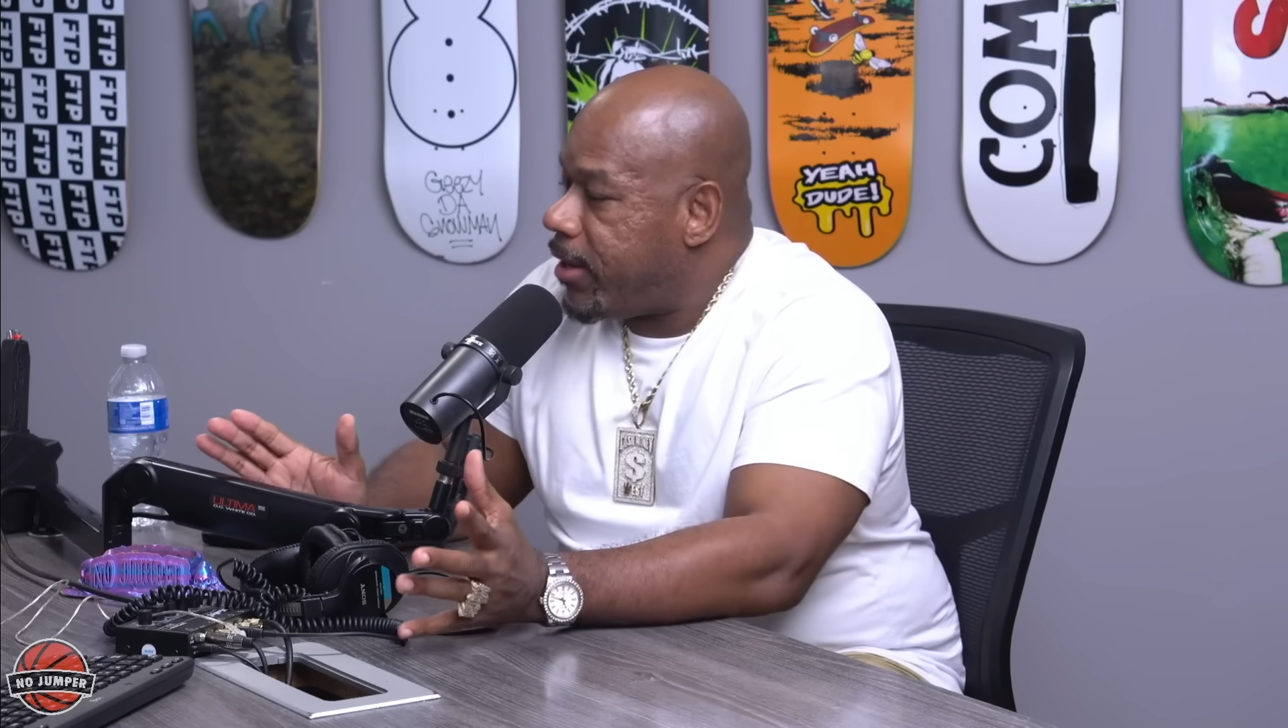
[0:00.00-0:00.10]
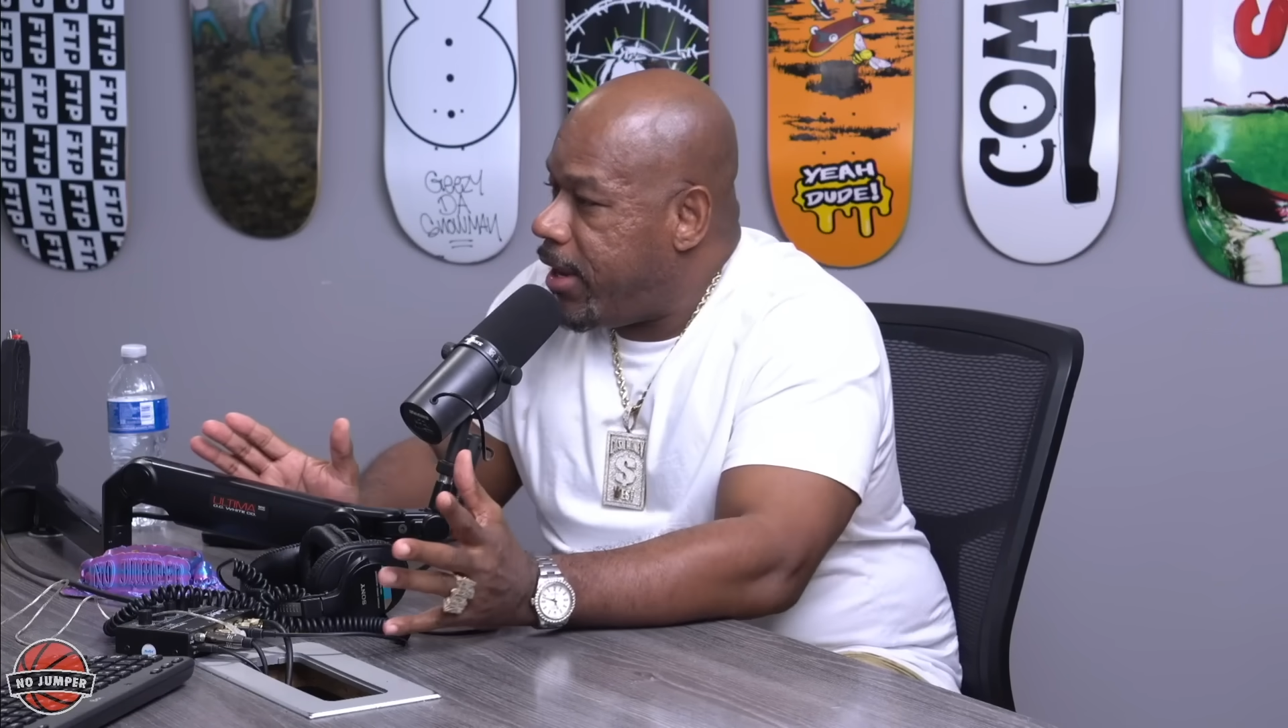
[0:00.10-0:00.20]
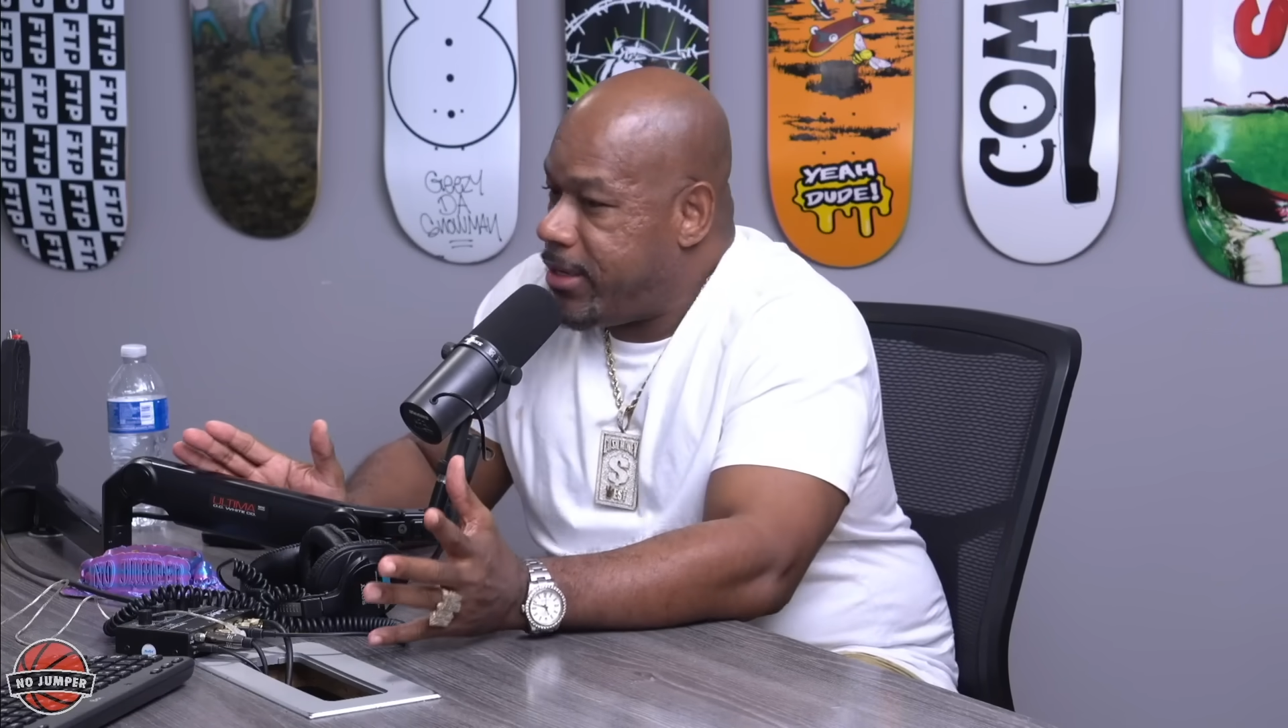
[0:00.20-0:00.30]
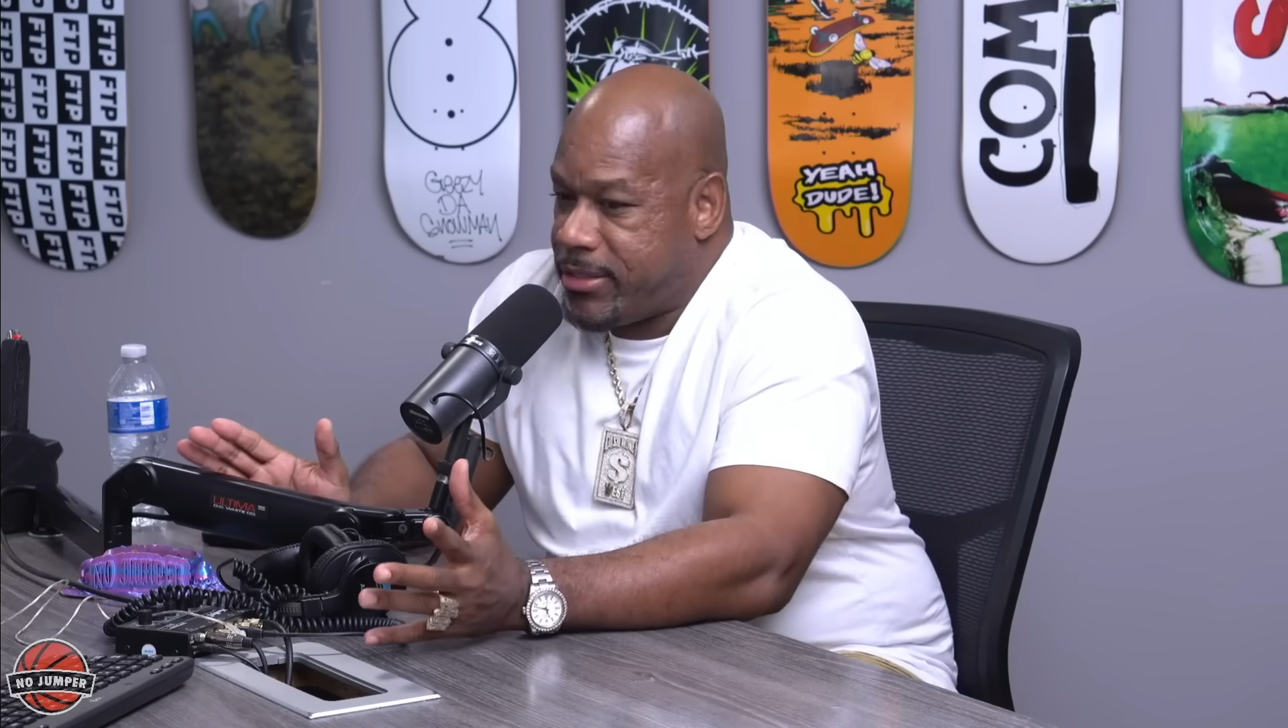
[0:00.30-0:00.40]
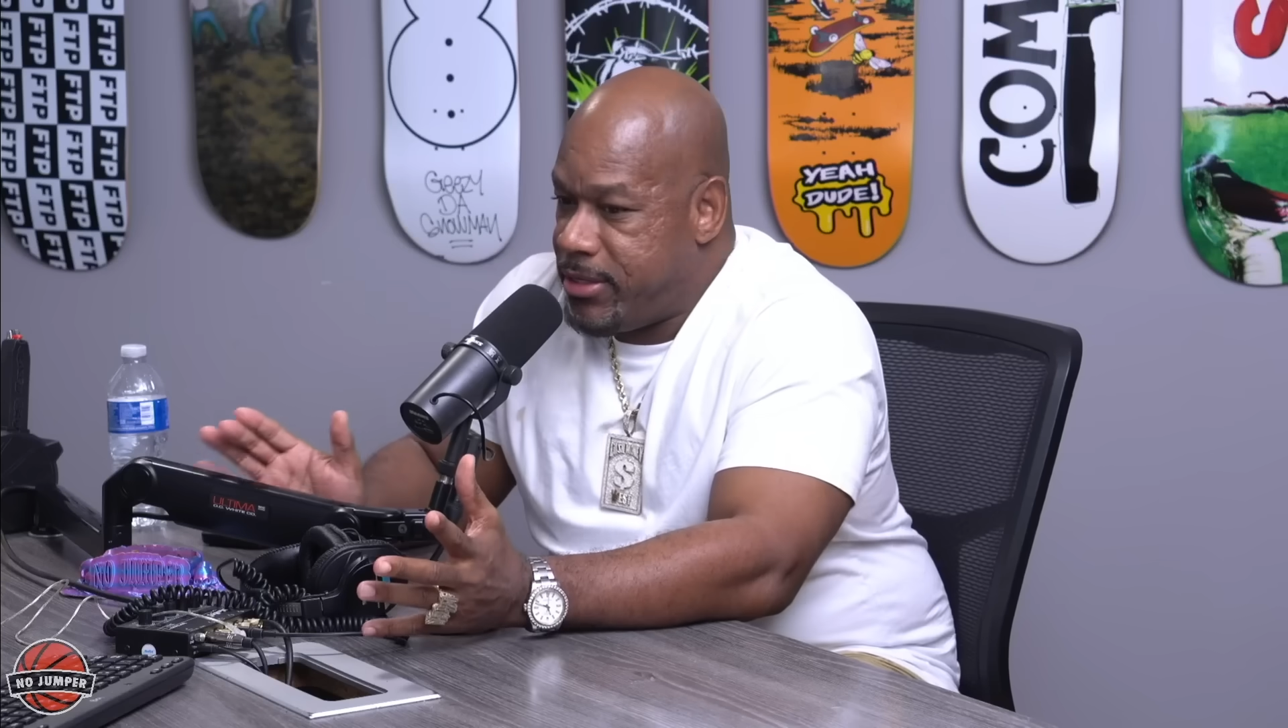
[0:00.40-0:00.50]

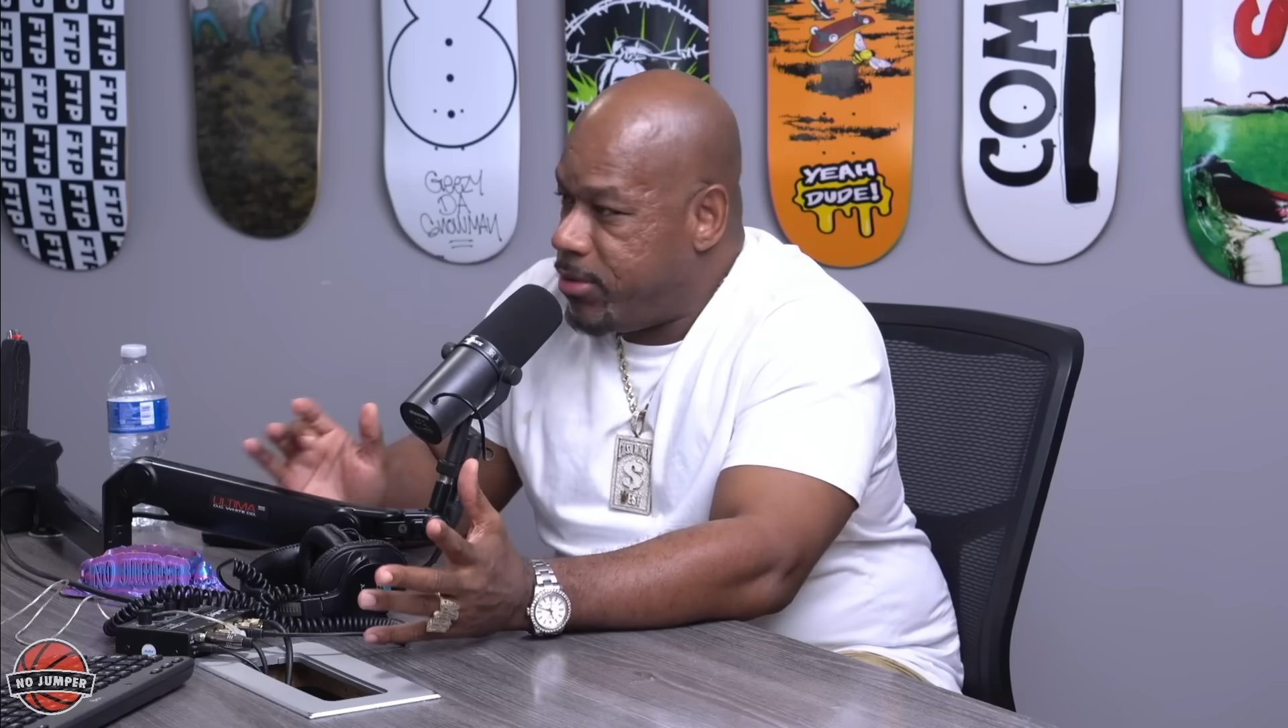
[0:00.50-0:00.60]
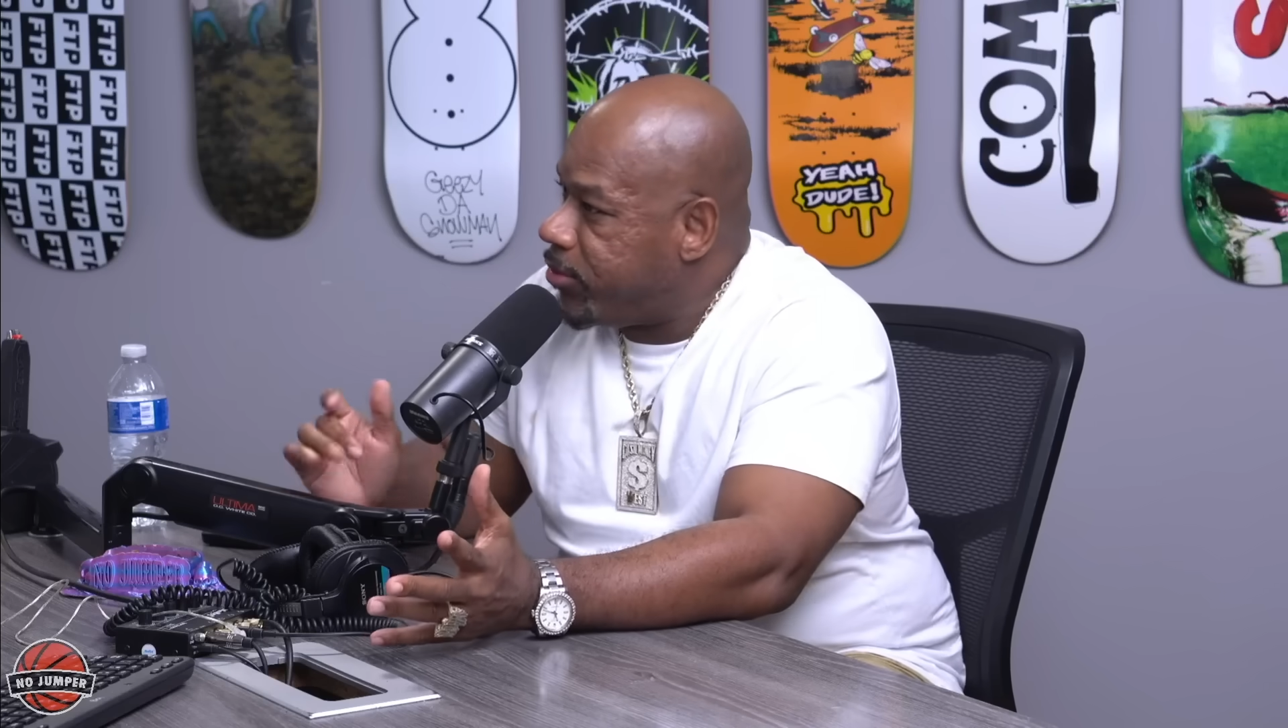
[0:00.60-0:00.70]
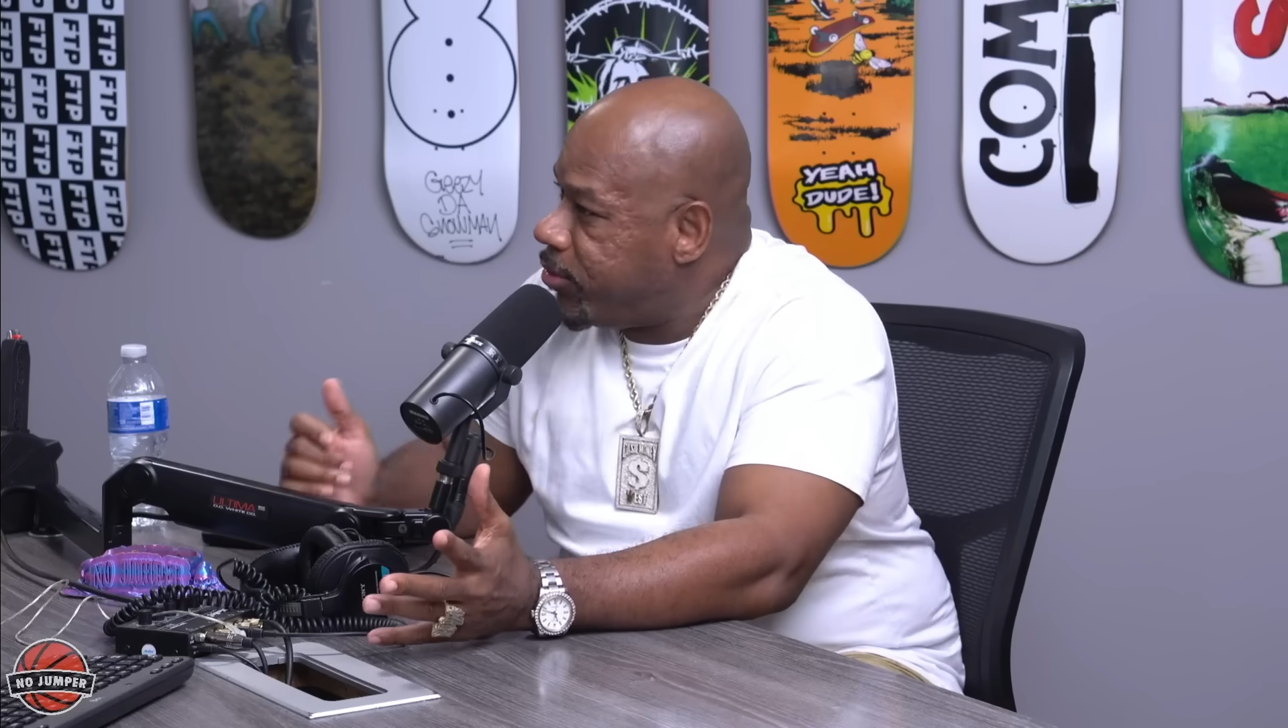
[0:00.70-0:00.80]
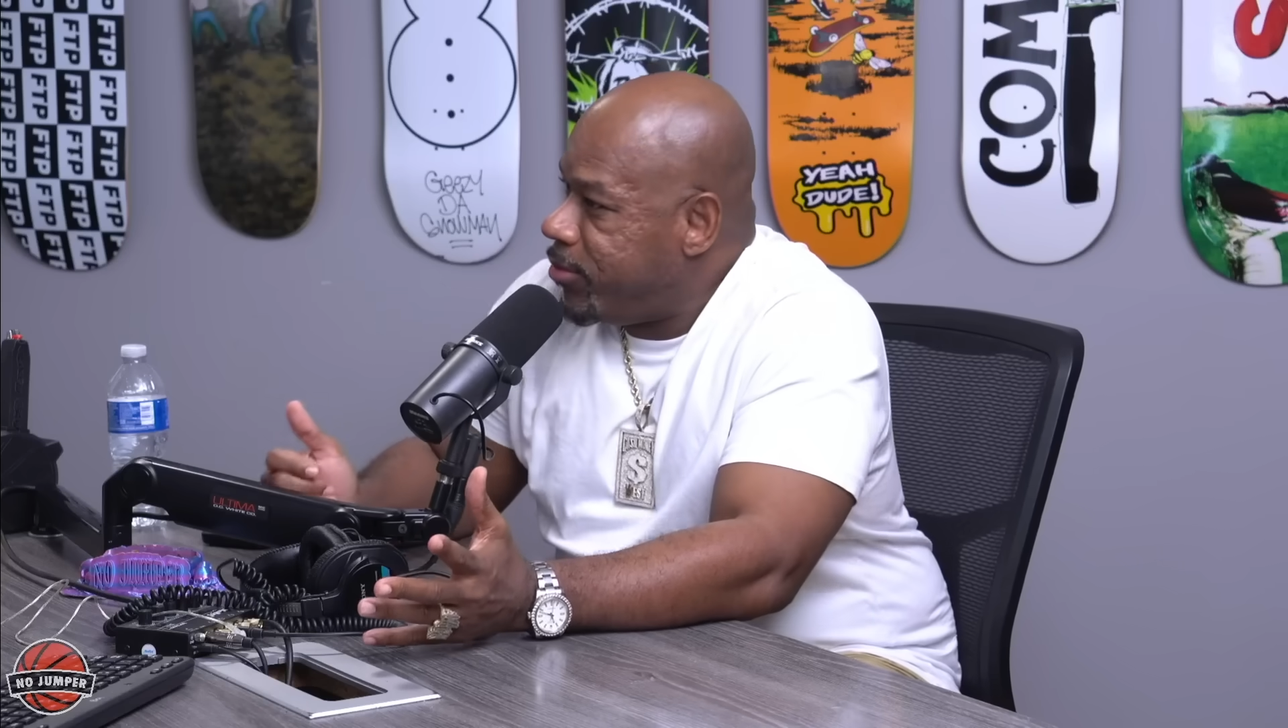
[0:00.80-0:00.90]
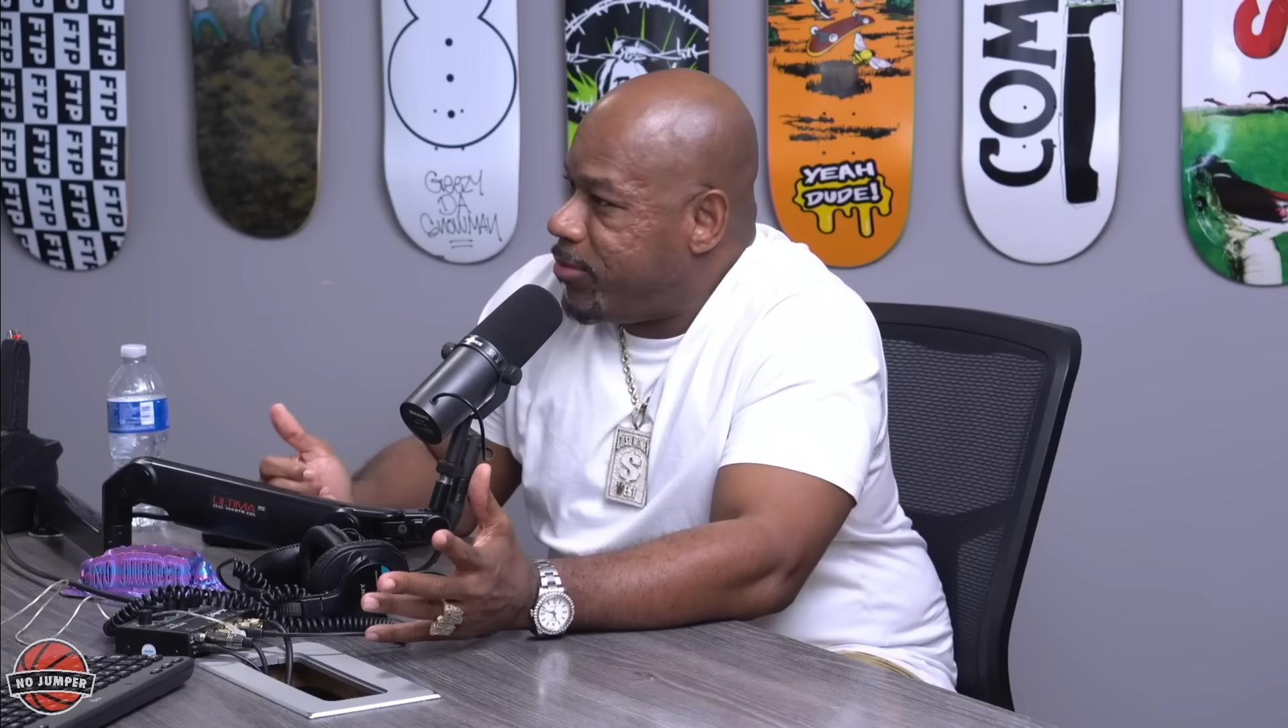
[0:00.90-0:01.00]
I say, yo, Q,